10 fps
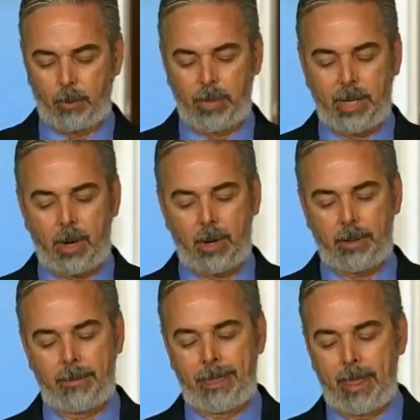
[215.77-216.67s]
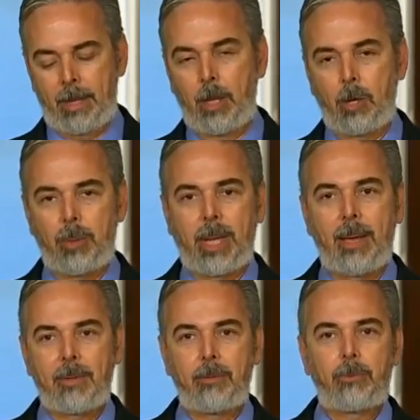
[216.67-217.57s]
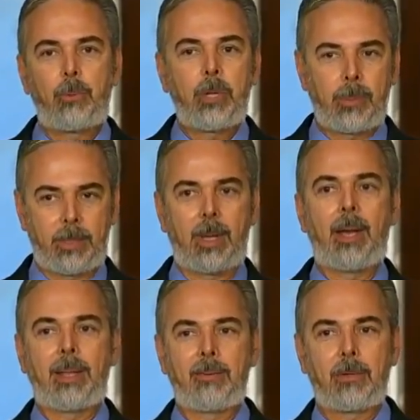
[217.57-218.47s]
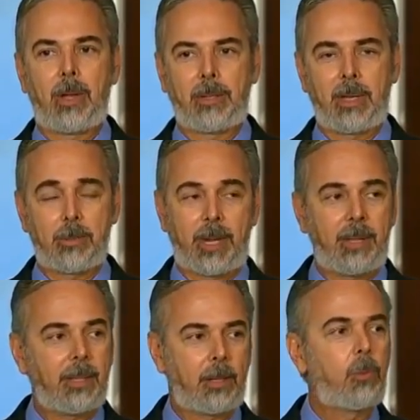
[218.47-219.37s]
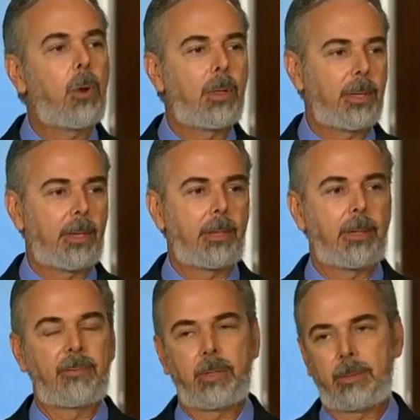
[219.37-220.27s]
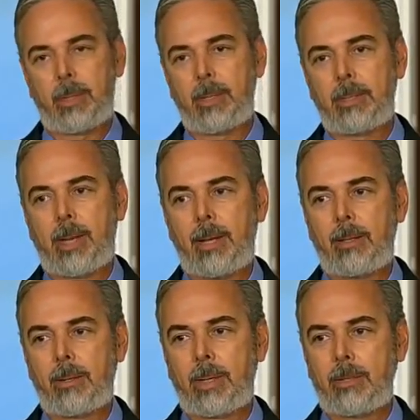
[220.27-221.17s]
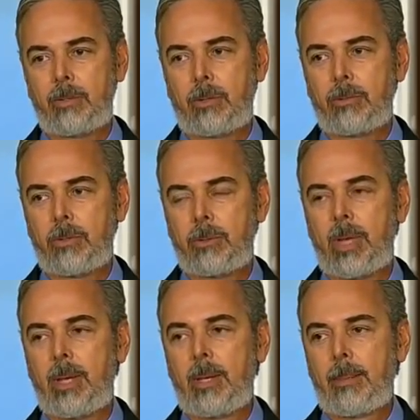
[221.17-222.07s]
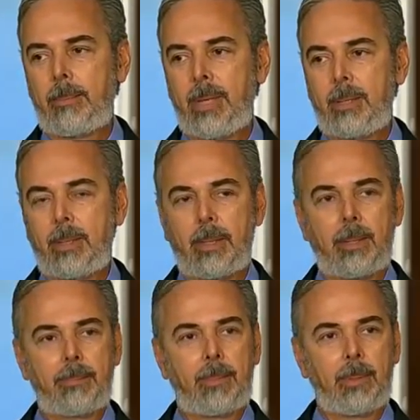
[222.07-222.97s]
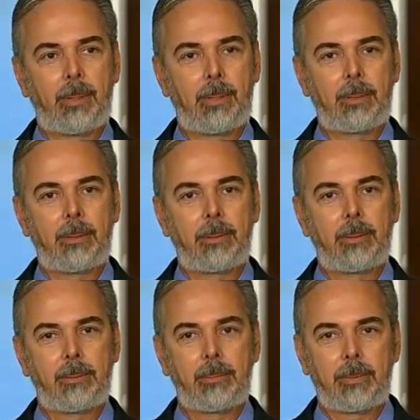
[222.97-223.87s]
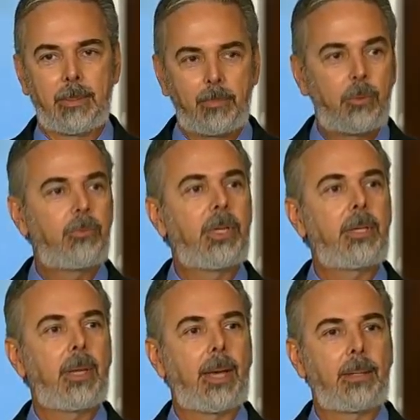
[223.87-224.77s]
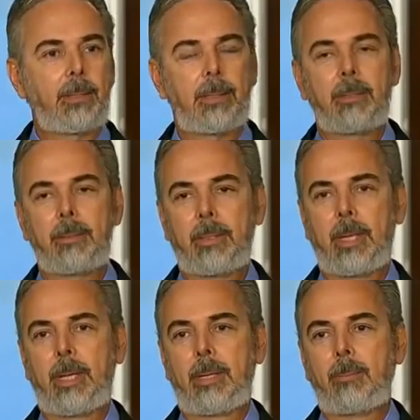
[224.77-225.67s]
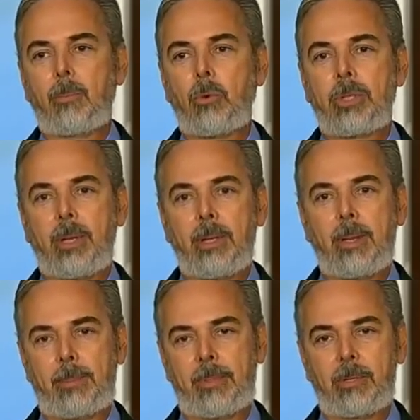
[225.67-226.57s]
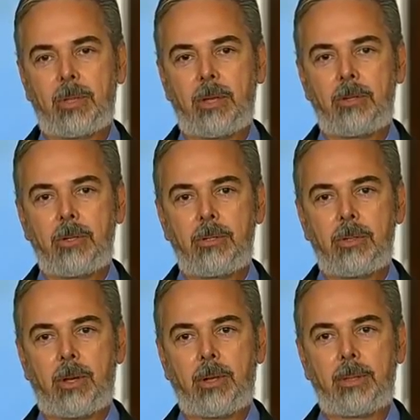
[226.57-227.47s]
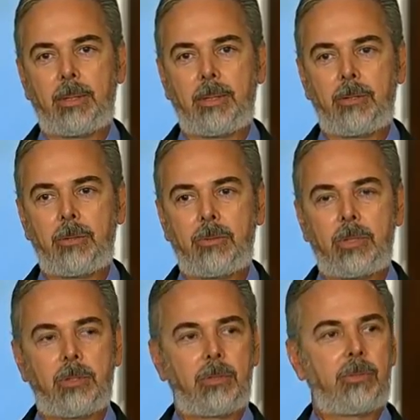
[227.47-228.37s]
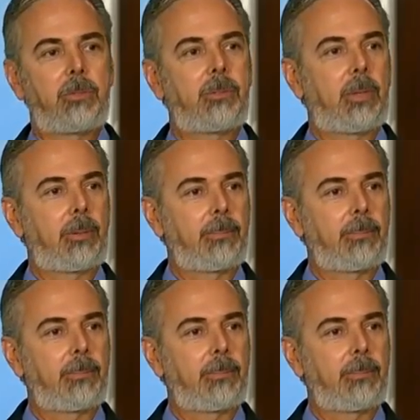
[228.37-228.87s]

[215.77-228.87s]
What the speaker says: We are not only having frequent high-level contacts, but I think the quality of the dialogue has also been improving, and more in-depth discussions on issues such as